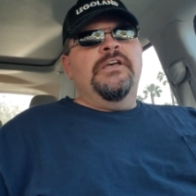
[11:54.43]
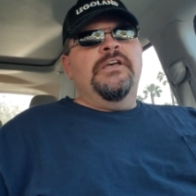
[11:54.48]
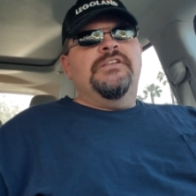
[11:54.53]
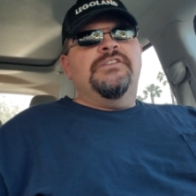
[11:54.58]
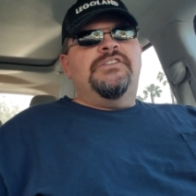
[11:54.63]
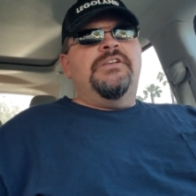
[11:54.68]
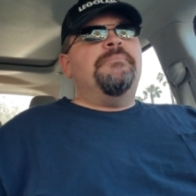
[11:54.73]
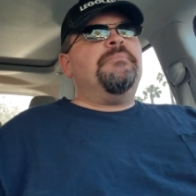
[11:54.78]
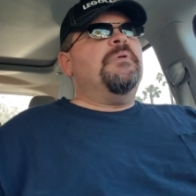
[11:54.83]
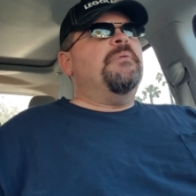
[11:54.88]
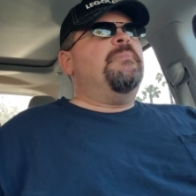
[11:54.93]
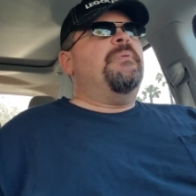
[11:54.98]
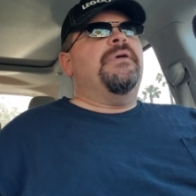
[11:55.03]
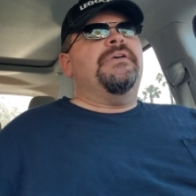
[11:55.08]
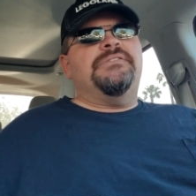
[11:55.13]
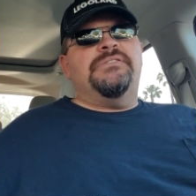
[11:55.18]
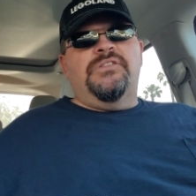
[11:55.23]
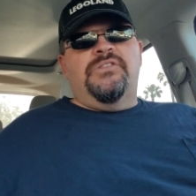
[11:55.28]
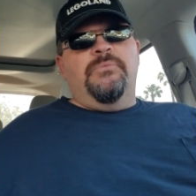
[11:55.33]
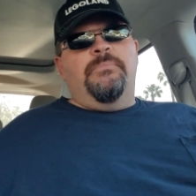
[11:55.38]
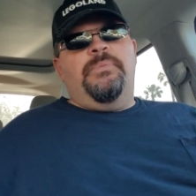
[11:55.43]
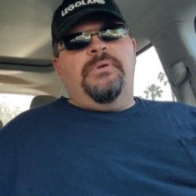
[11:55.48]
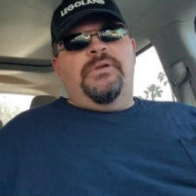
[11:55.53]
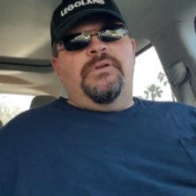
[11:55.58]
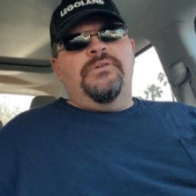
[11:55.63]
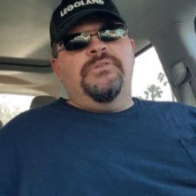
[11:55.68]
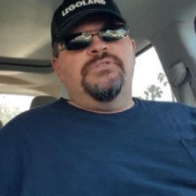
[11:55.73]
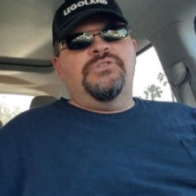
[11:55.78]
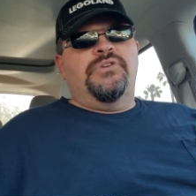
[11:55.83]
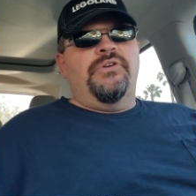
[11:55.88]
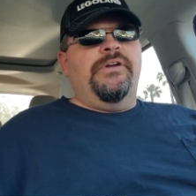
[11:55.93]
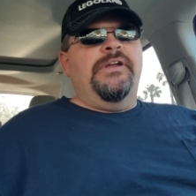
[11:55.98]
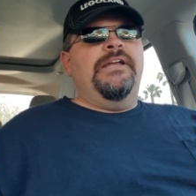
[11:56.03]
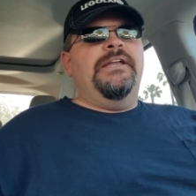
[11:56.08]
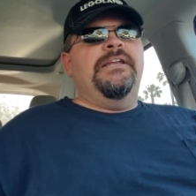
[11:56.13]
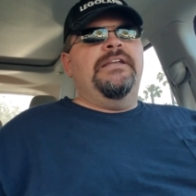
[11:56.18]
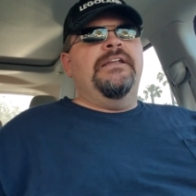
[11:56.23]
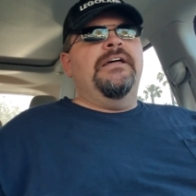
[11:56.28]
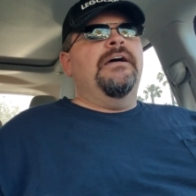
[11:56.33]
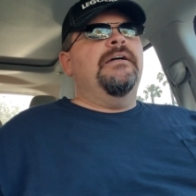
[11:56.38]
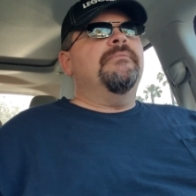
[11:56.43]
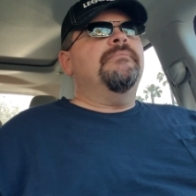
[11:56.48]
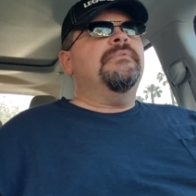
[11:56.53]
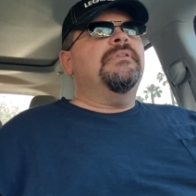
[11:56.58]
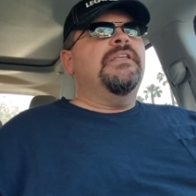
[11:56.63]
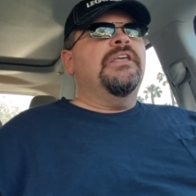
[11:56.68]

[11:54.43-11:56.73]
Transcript: simply because of the bigger screen, uh,